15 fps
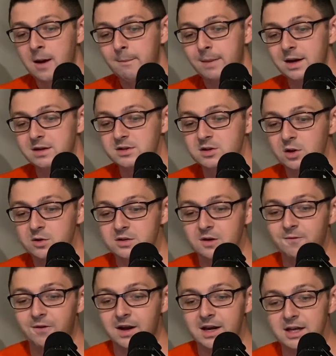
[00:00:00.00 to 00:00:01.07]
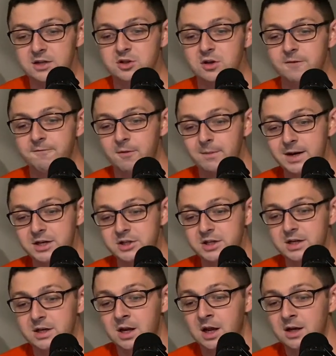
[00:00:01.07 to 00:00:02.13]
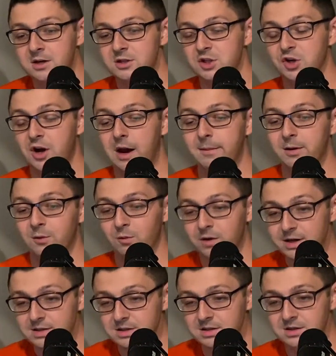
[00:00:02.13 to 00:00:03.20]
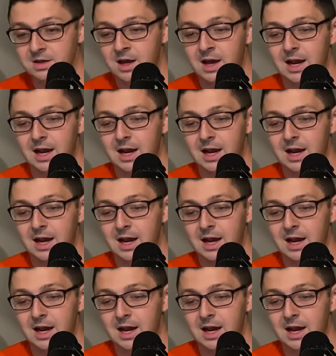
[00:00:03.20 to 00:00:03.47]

by disclosing financial information, describing risks,